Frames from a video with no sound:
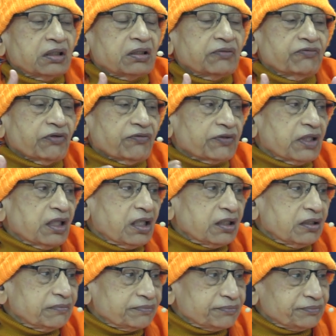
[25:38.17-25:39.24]

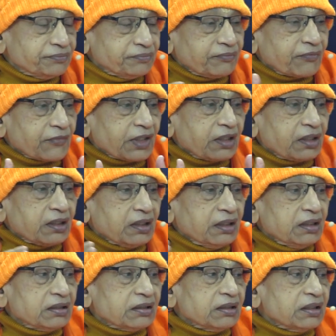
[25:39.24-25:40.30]
vyavadhanam,
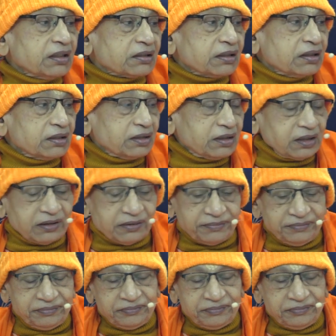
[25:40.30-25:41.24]
is the distance here.